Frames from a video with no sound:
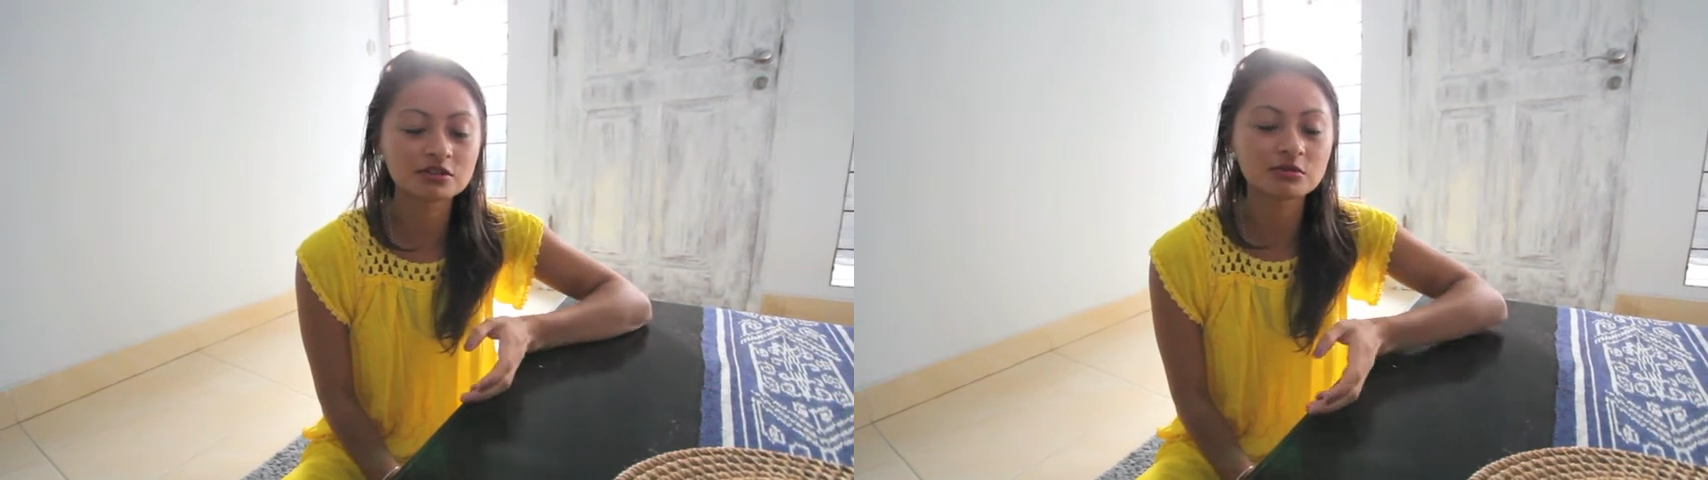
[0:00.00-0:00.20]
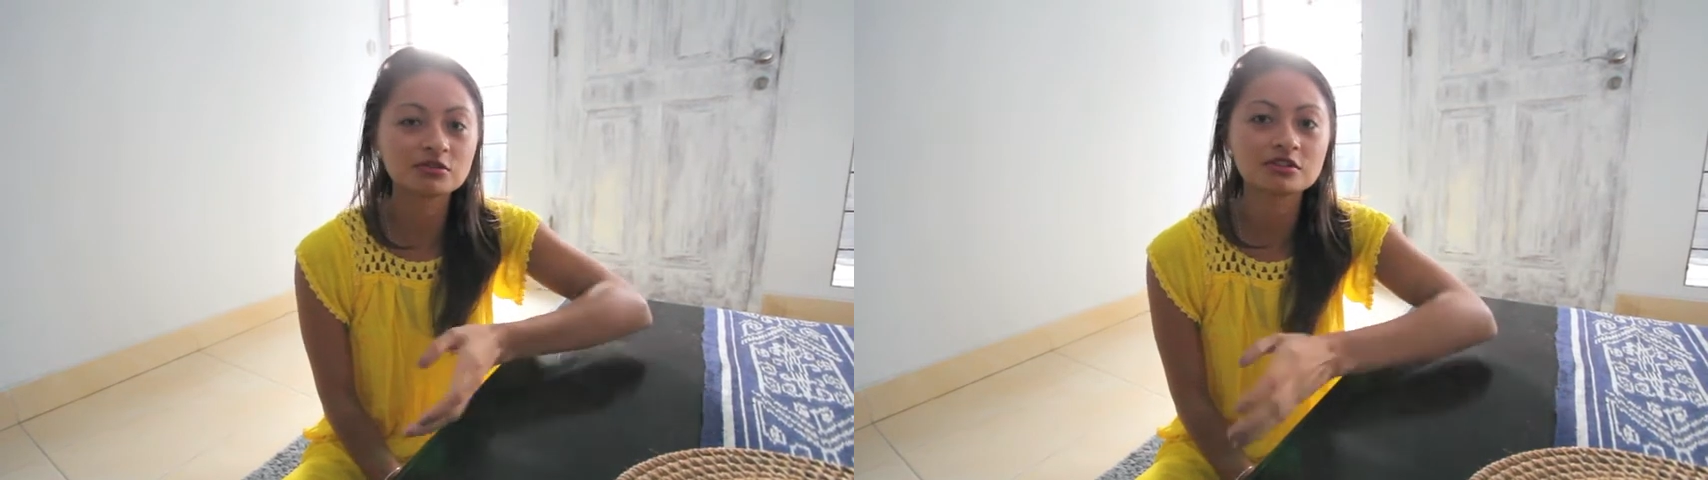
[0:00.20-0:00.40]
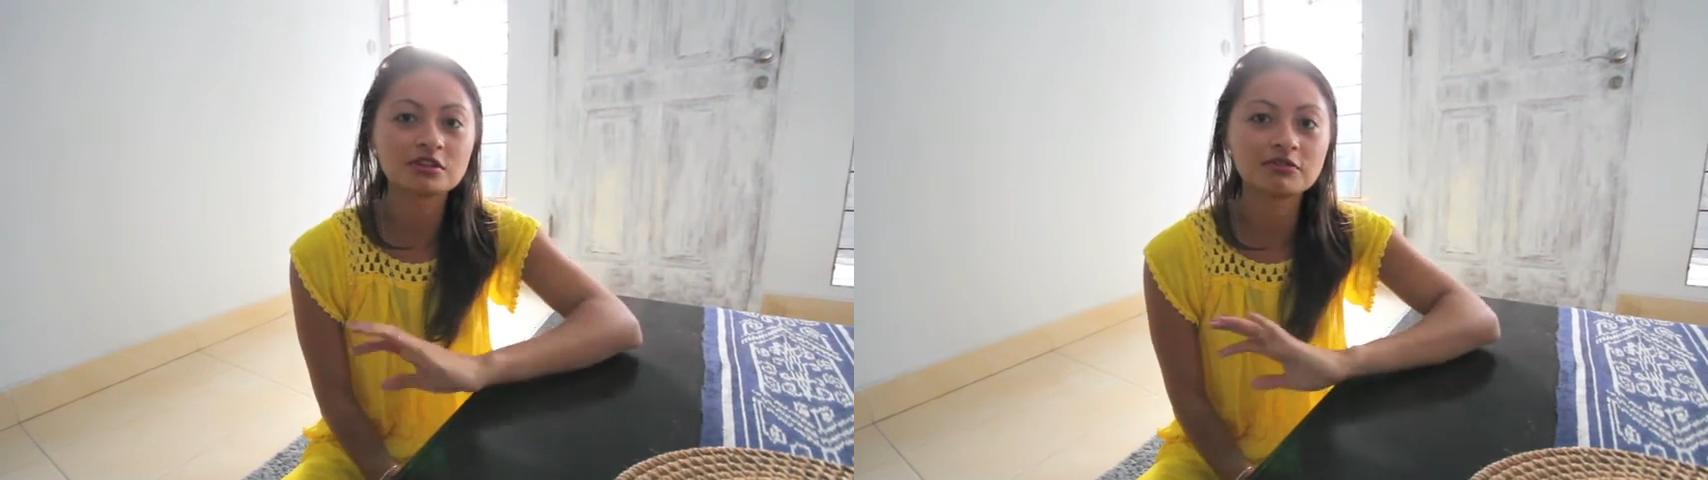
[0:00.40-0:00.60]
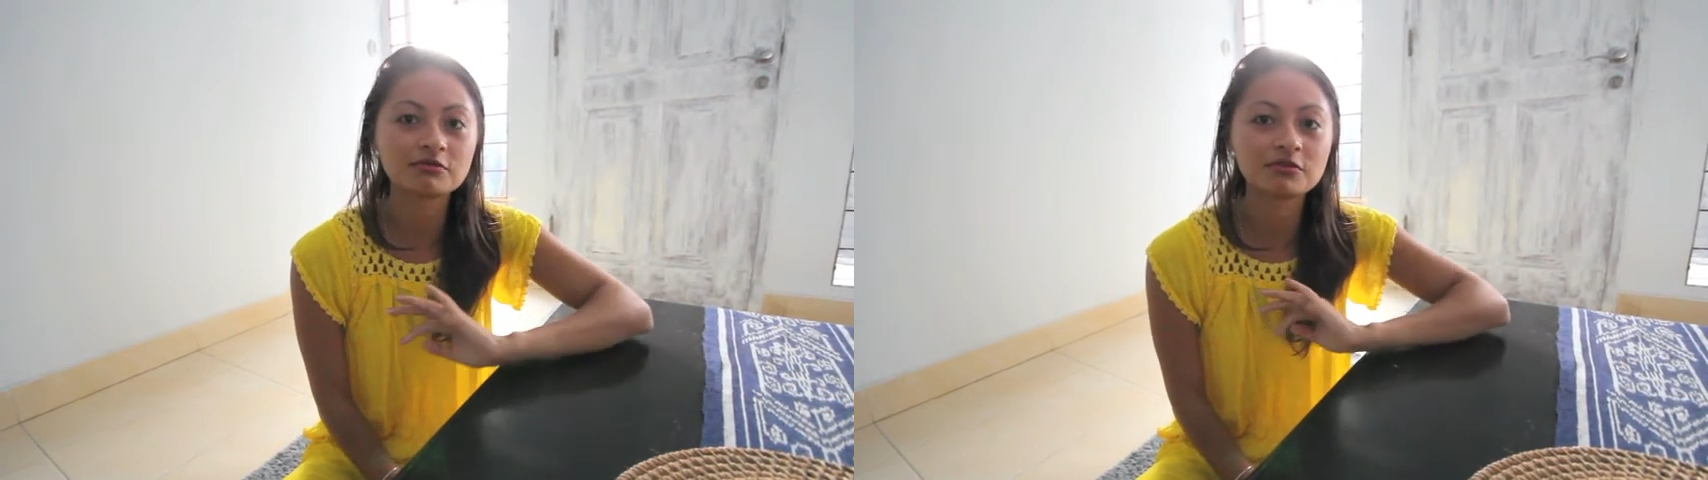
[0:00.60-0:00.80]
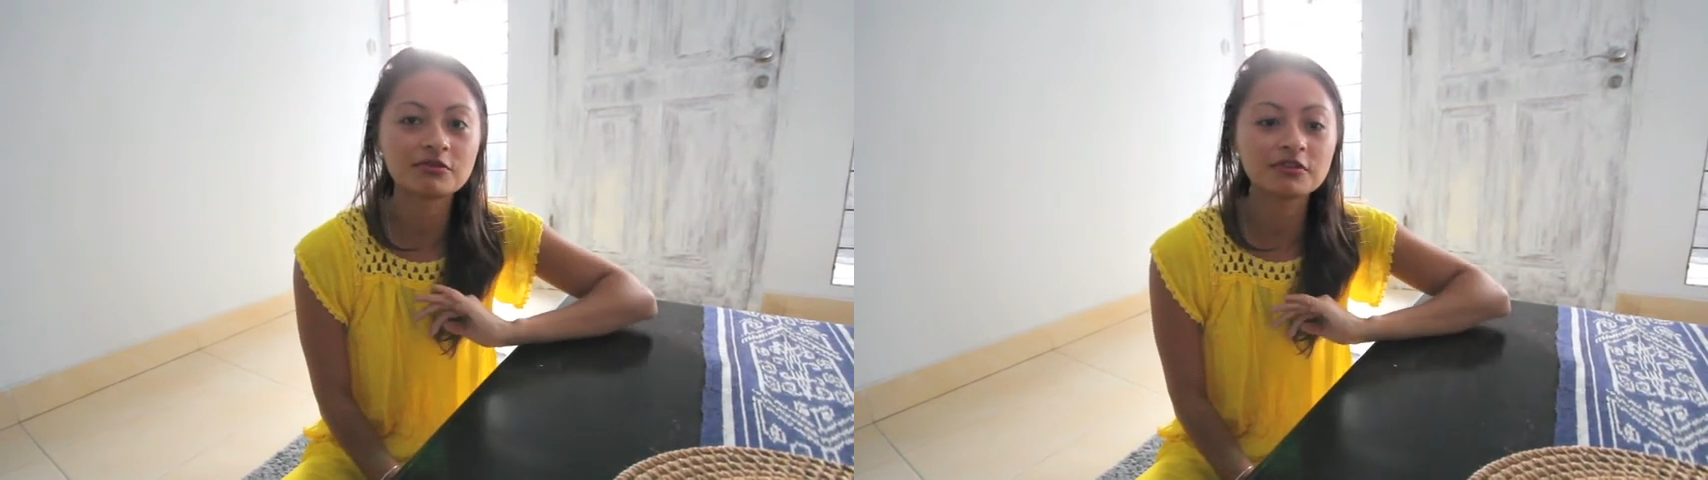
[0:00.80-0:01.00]
someone who's going to
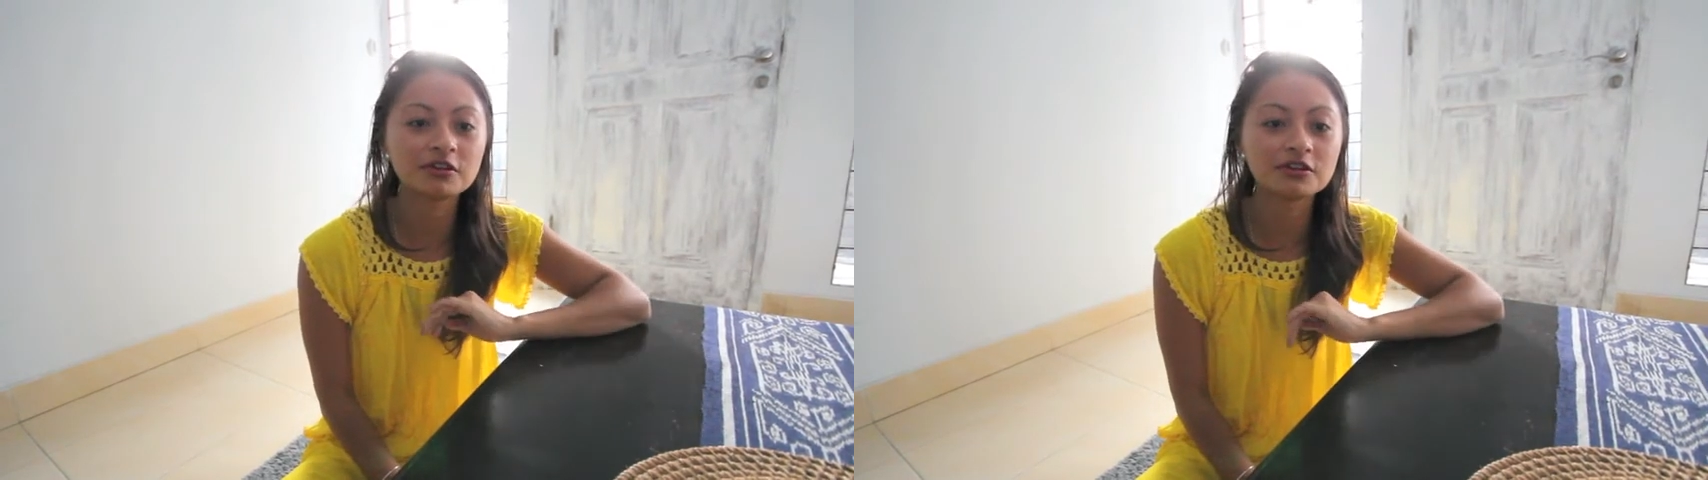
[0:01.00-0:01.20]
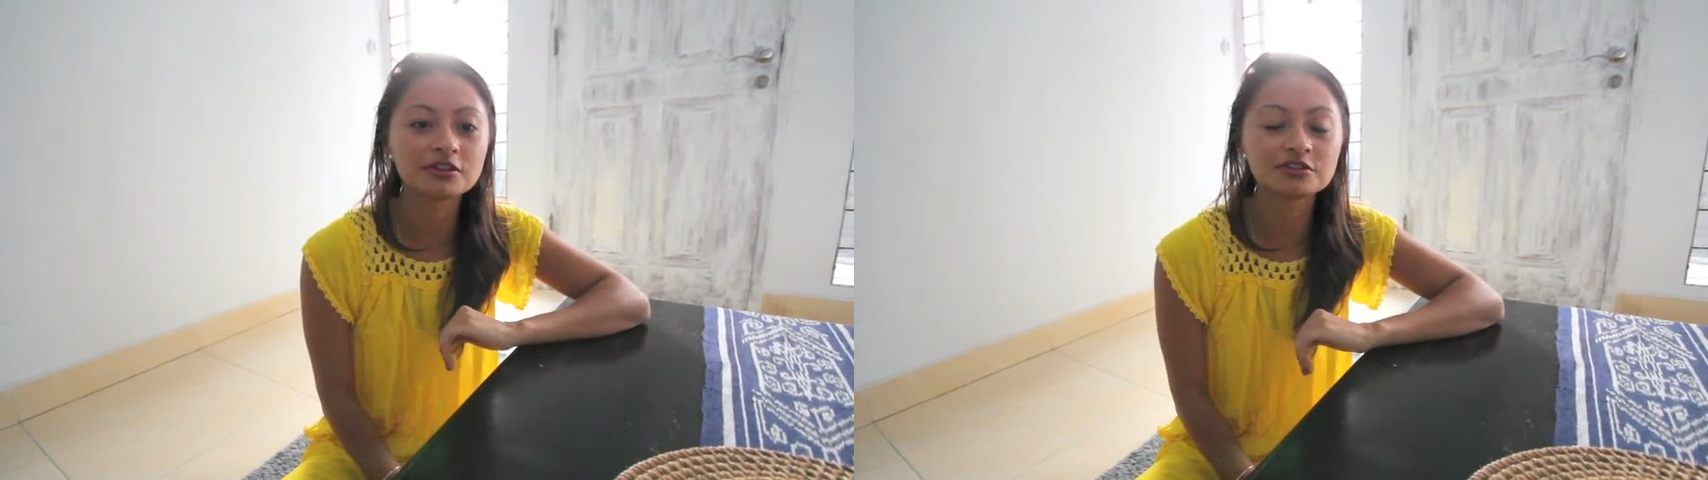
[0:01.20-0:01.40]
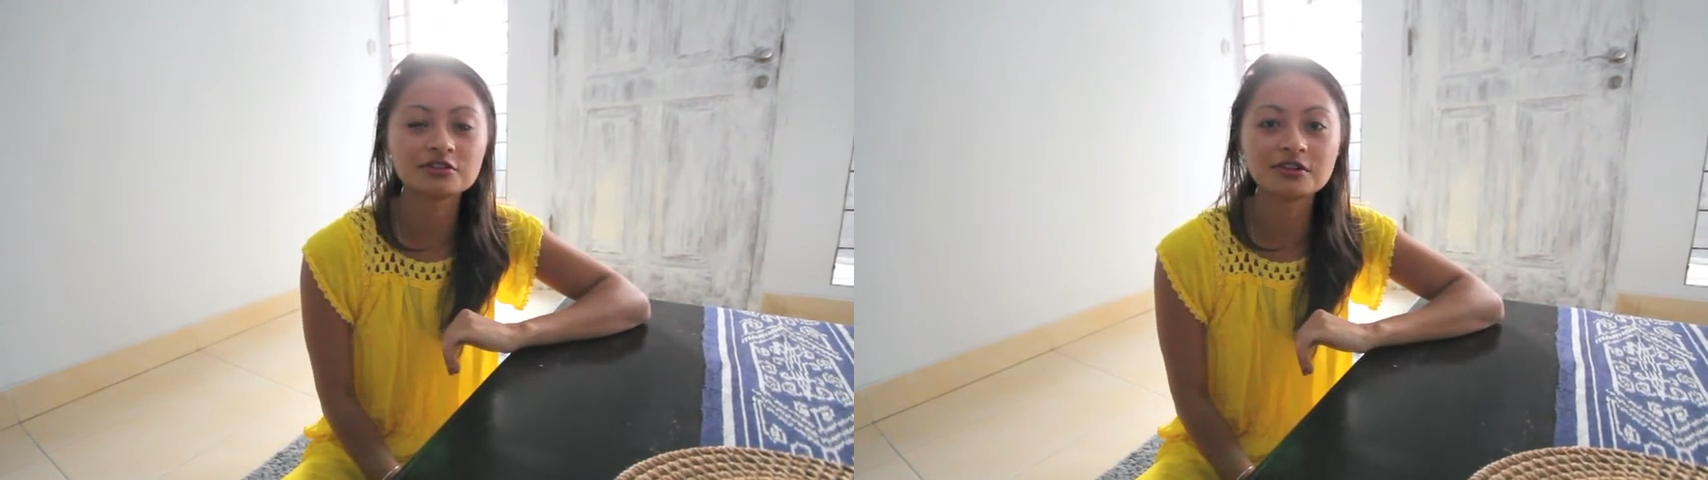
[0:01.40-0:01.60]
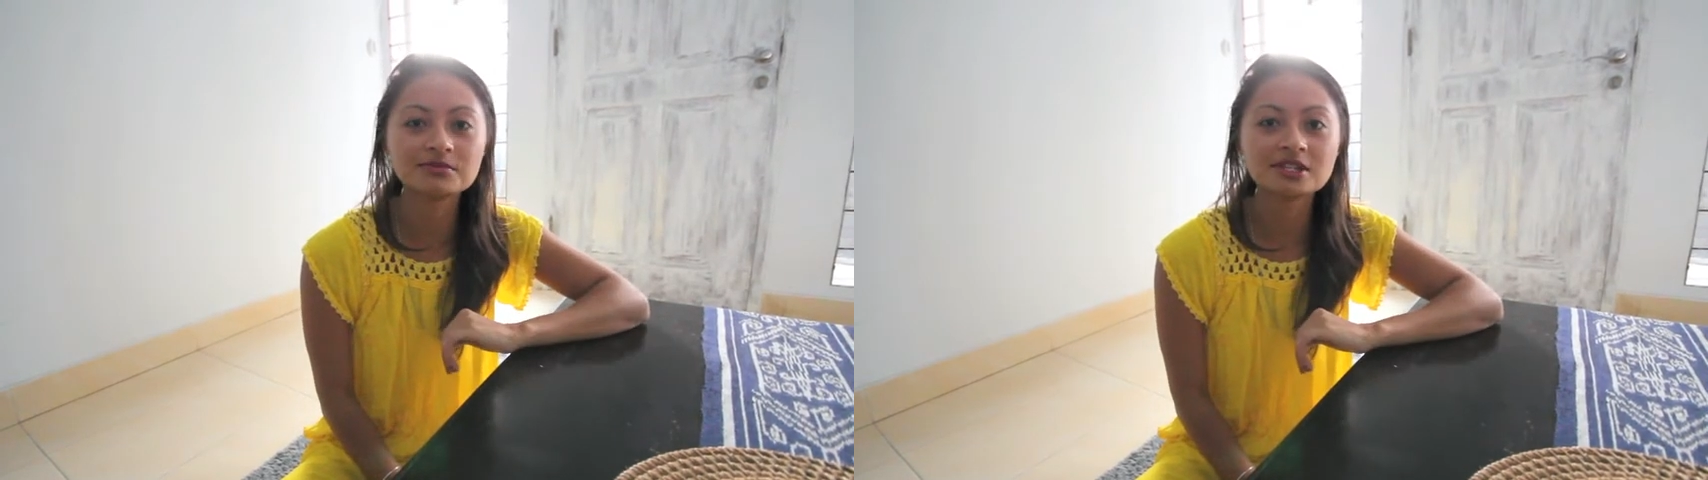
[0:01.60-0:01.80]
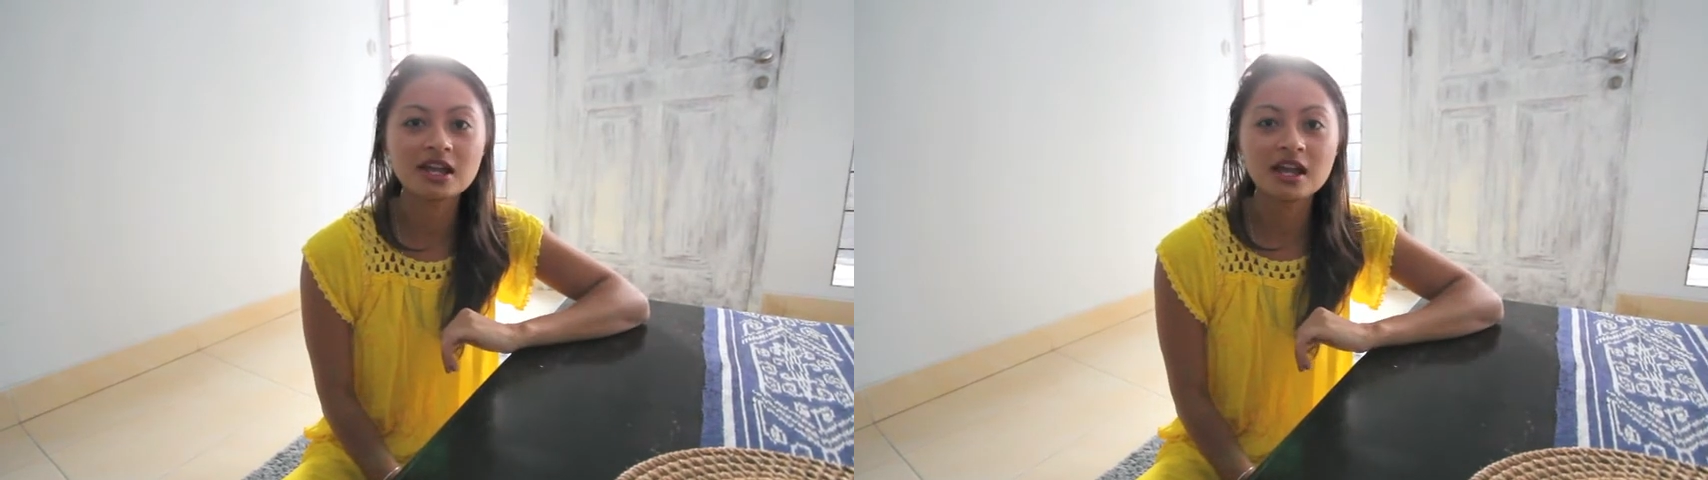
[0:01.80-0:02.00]
fulfill their
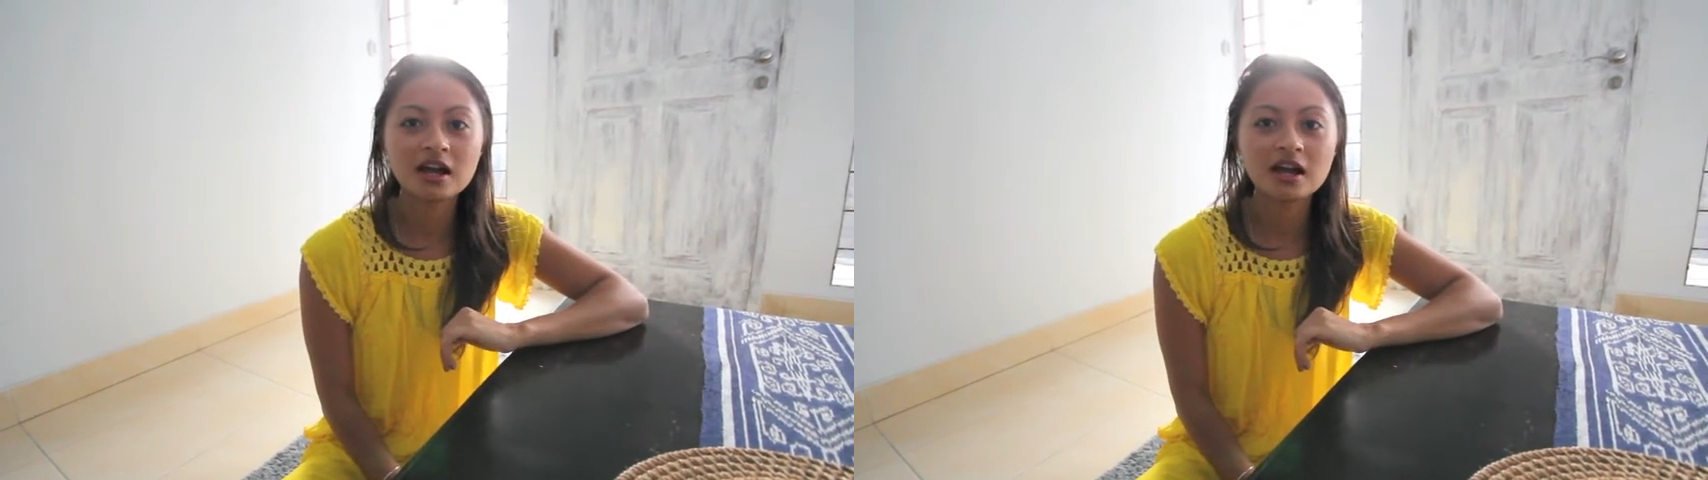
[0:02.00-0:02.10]
dreams.